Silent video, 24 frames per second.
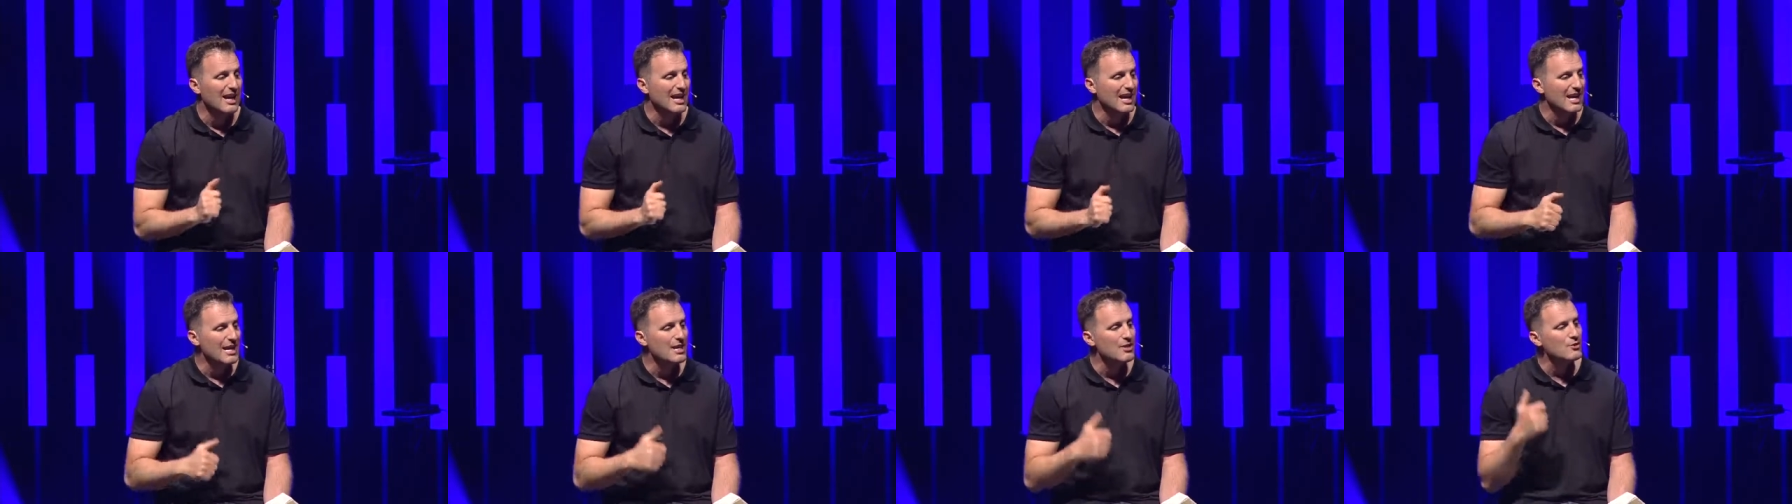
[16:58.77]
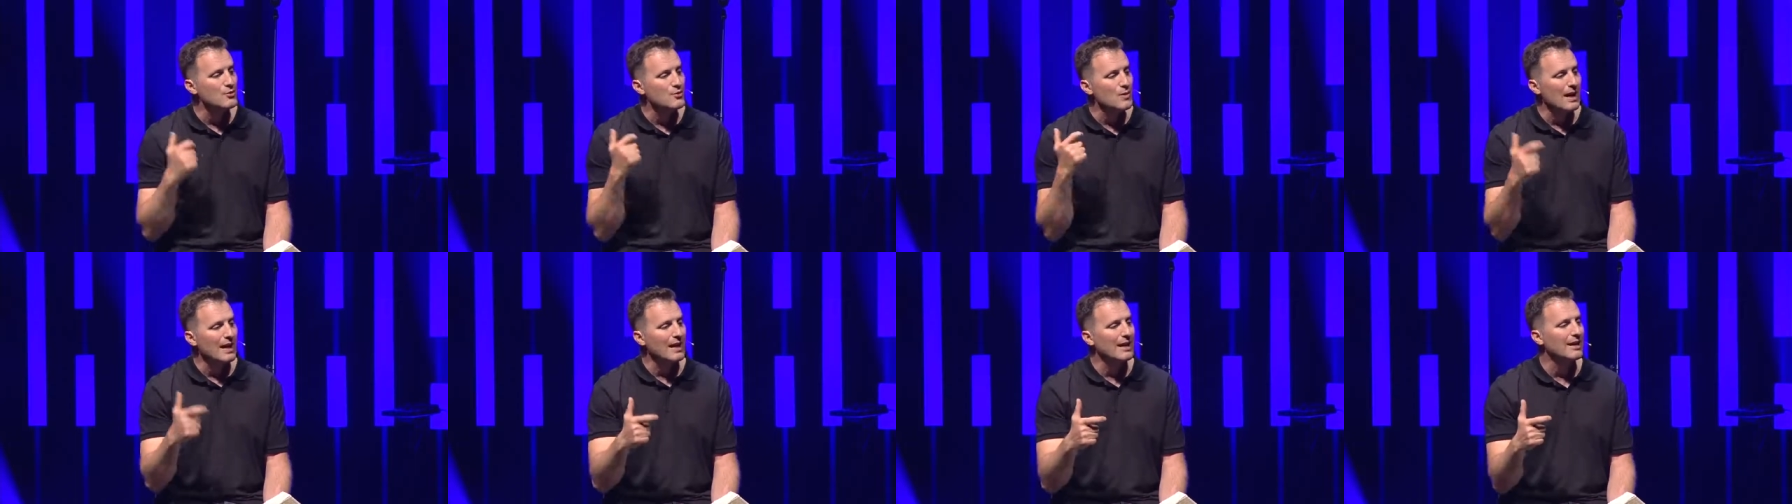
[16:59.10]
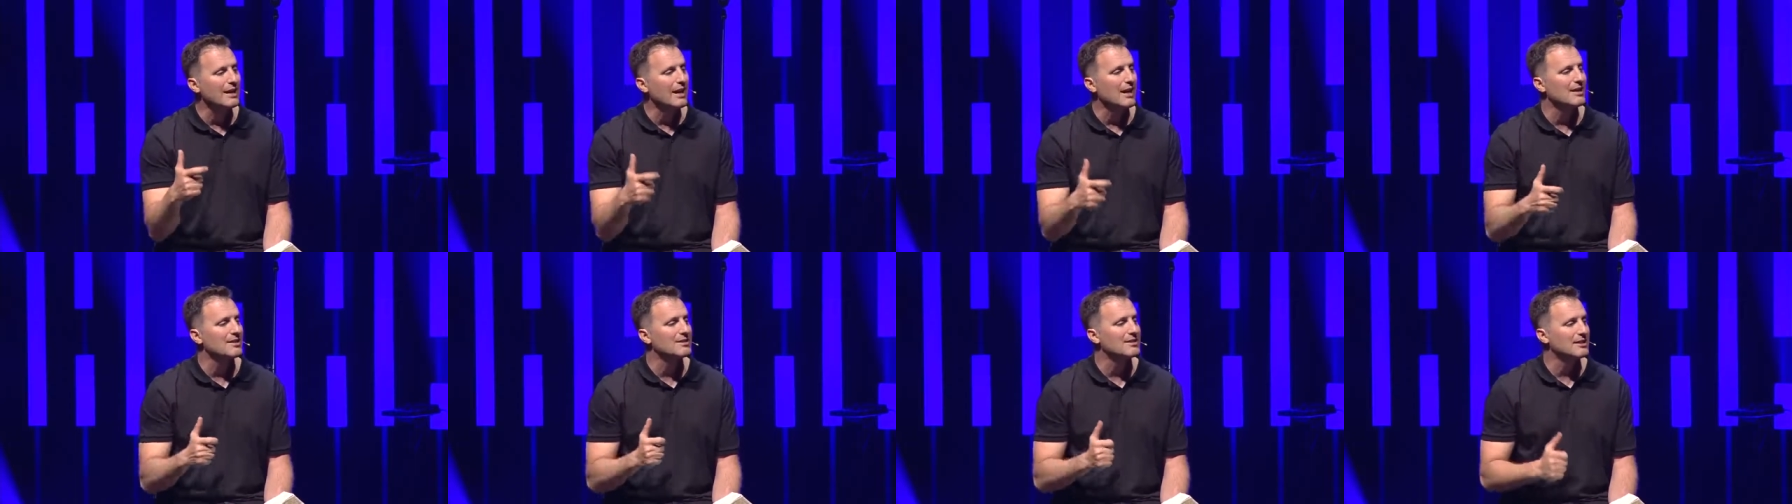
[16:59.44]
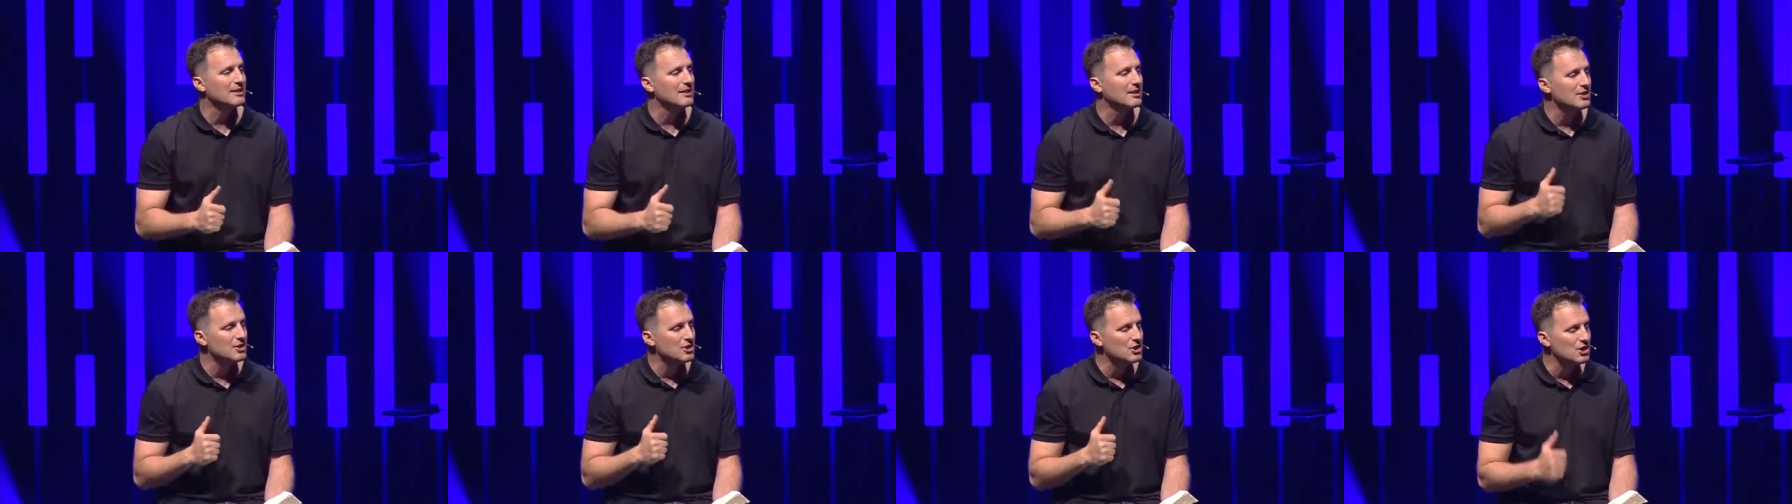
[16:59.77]
he's
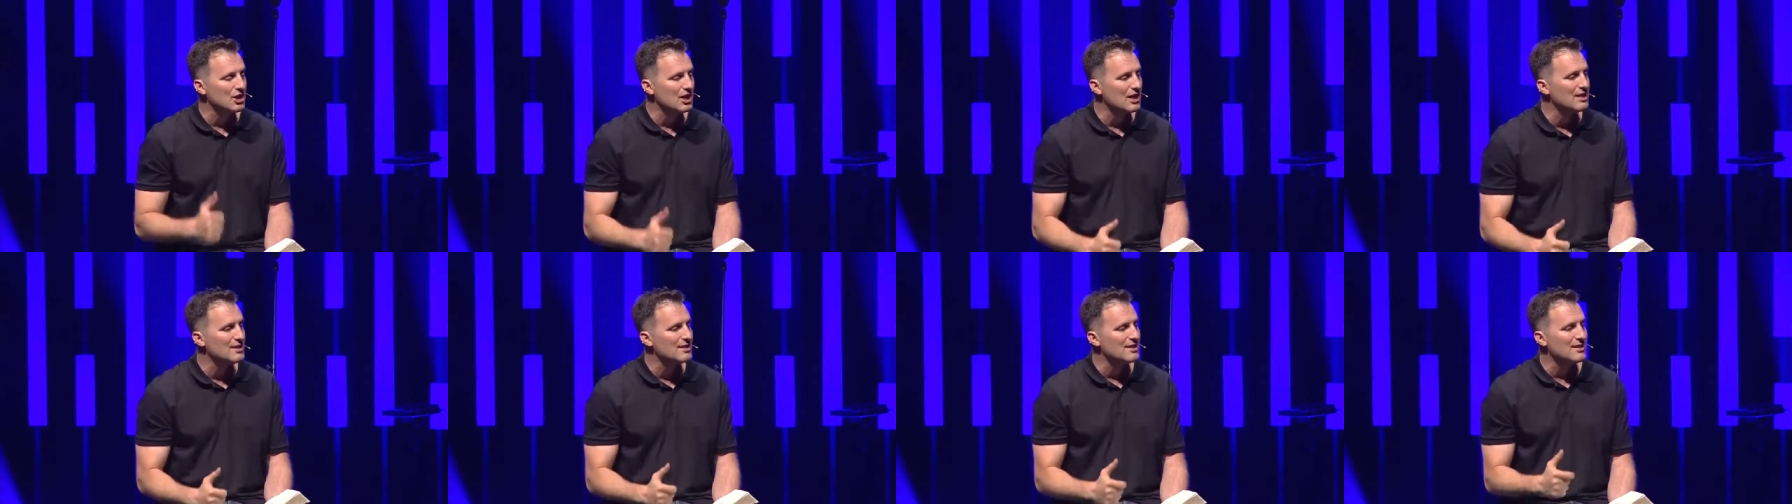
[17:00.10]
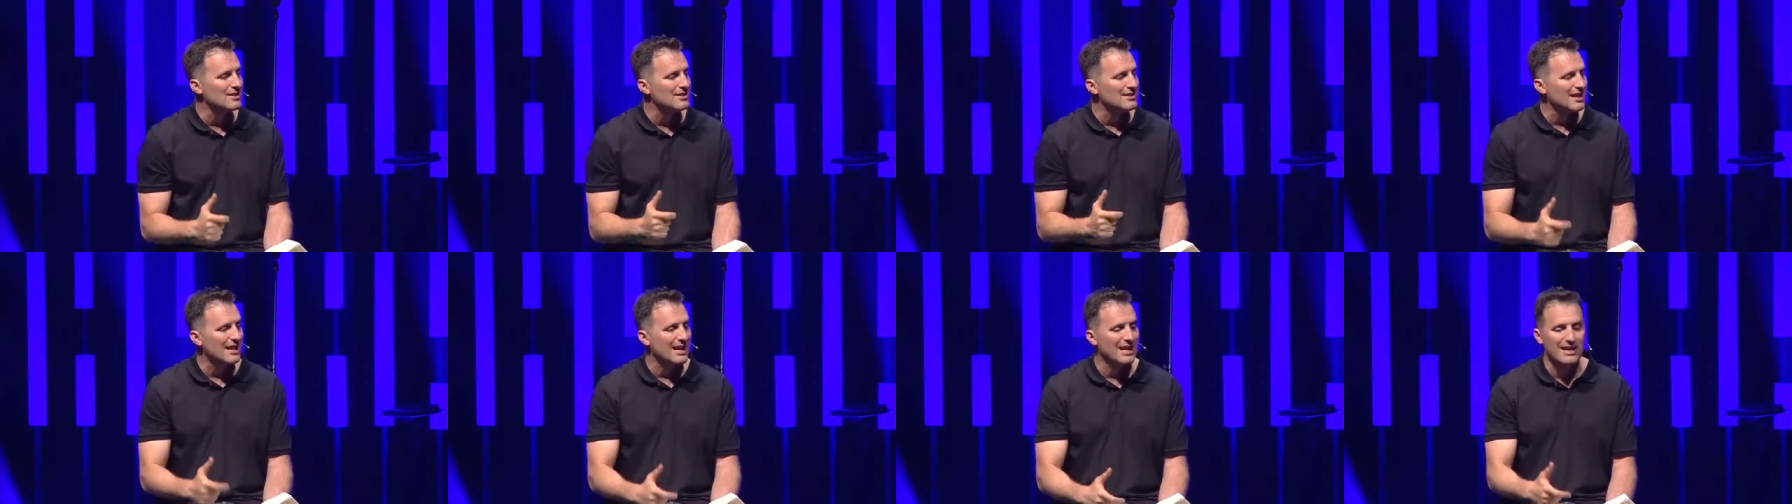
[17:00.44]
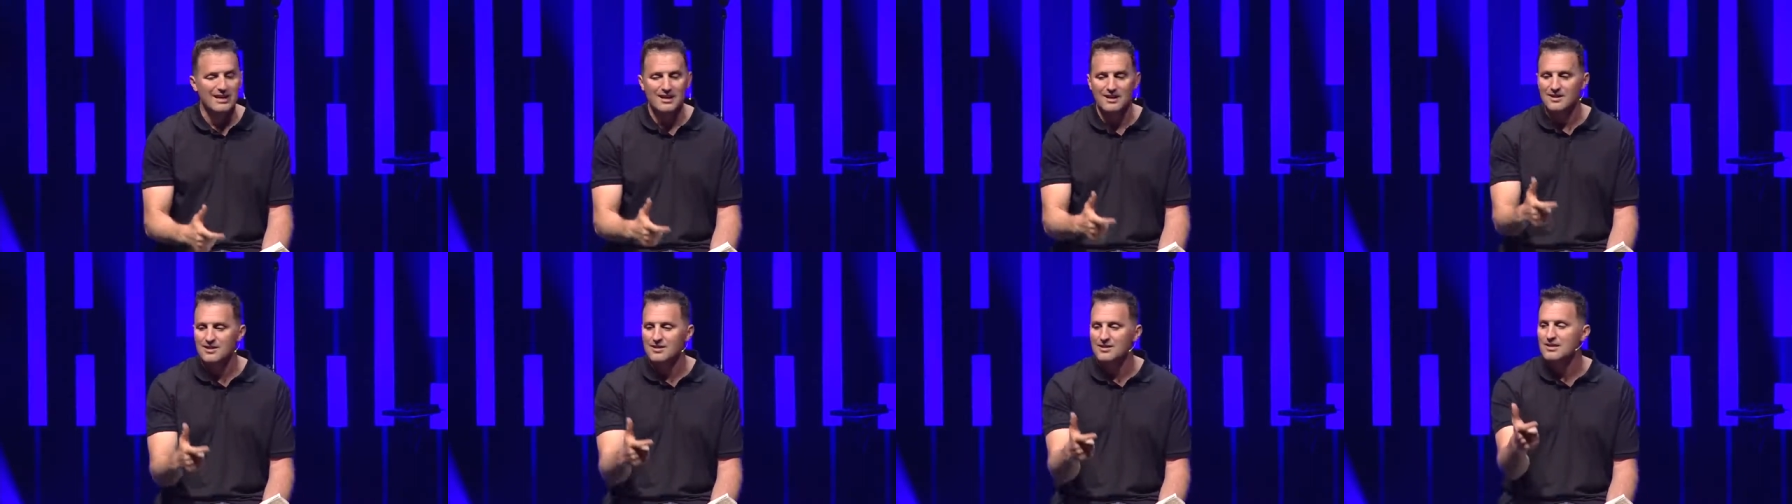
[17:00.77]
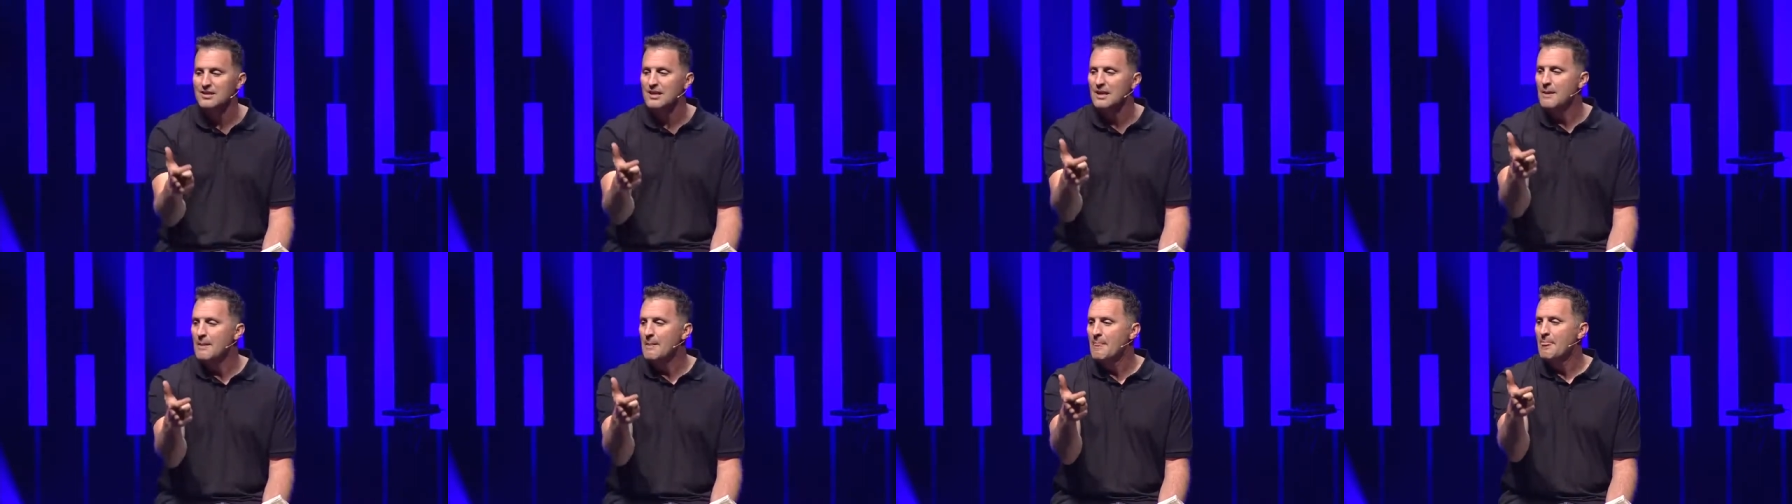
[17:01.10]
recognizing that Jesus
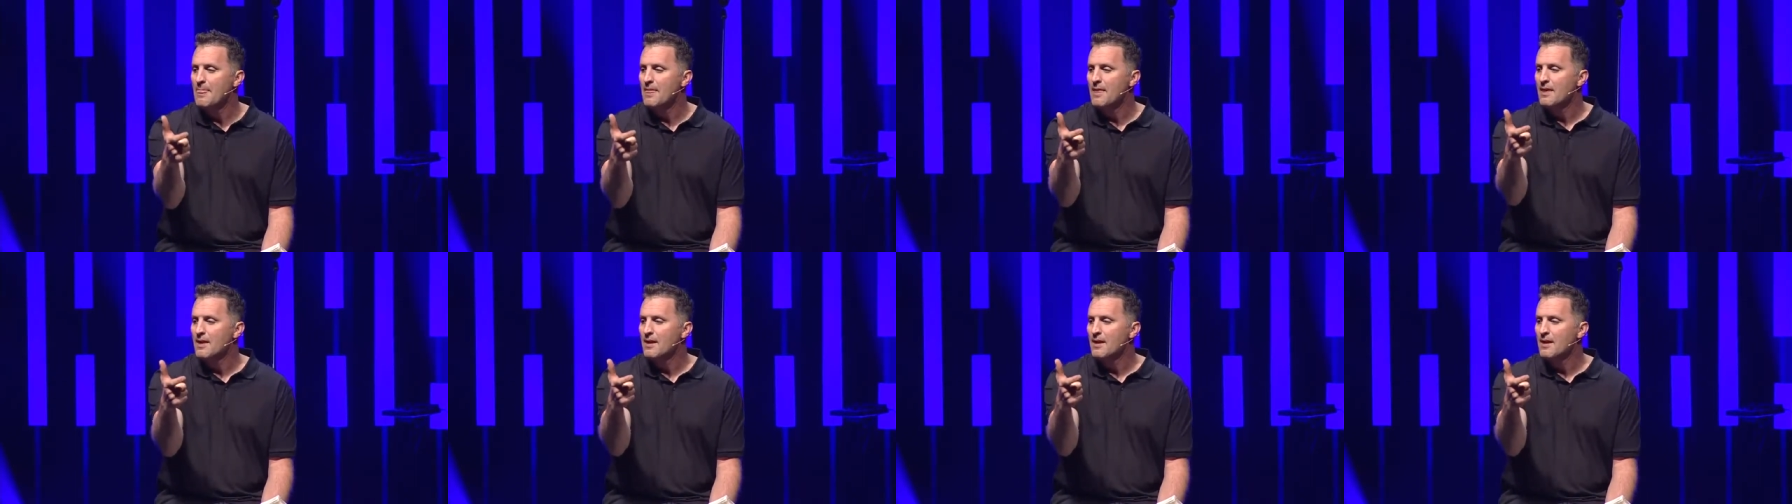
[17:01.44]
is